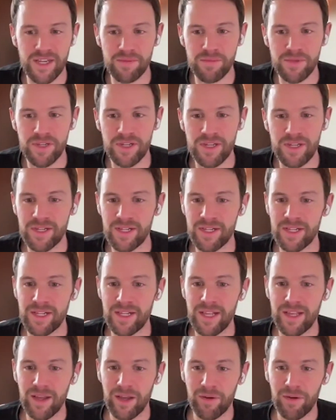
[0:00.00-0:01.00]
And
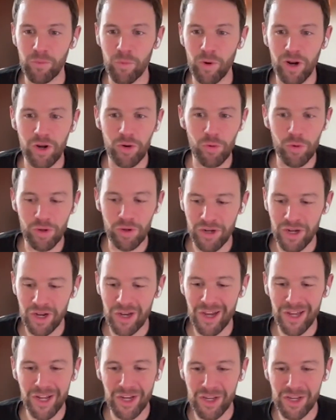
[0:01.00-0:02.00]
and work
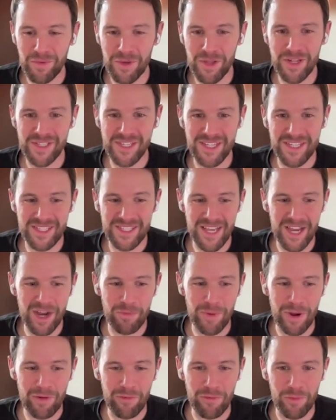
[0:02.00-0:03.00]
all on our kind of
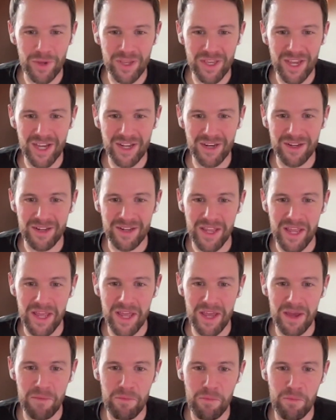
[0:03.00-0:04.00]
communities to help however we
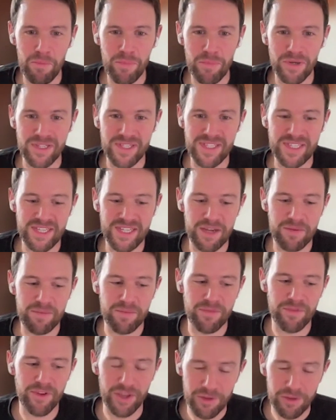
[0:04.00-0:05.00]
can. But
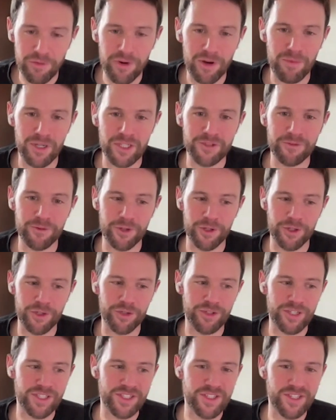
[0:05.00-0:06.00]
thank you very much
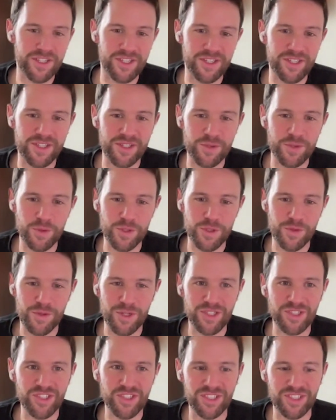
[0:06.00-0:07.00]
for agreeing to
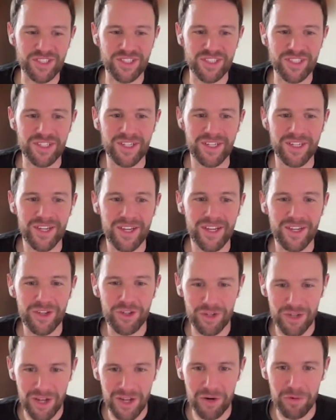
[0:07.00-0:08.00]
talk to us, and
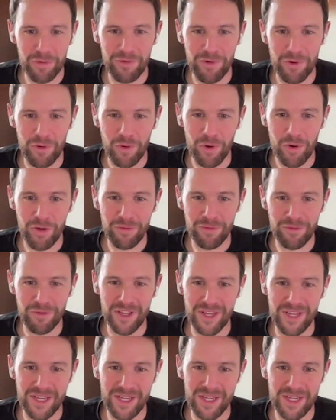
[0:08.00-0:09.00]
good luck with it all.
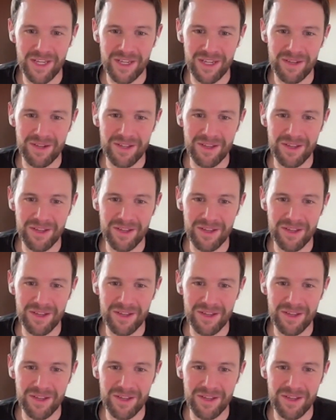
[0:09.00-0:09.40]
Hopefully